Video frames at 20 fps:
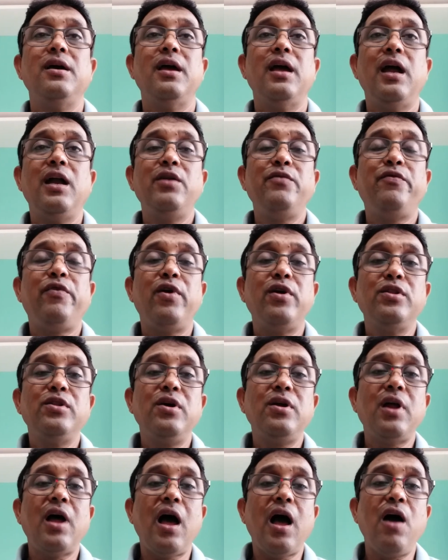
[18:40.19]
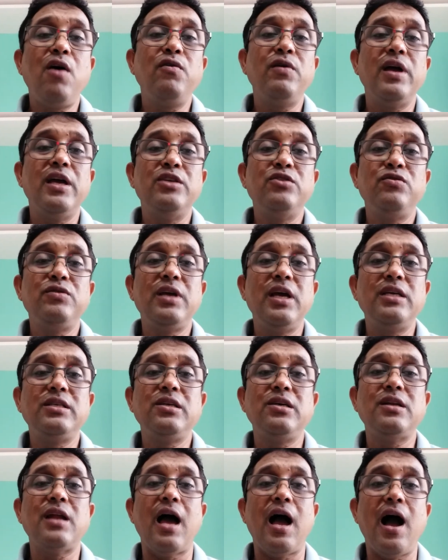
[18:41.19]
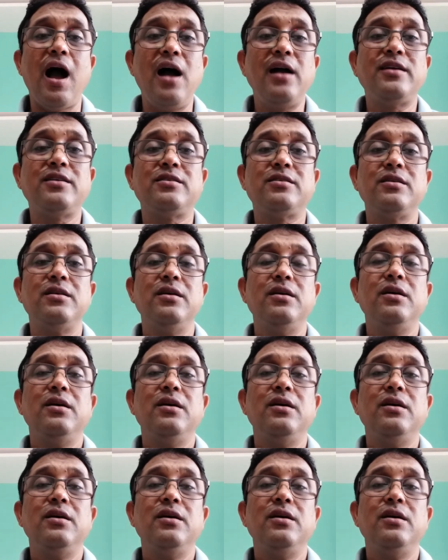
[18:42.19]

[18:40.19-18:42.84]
and further how education acts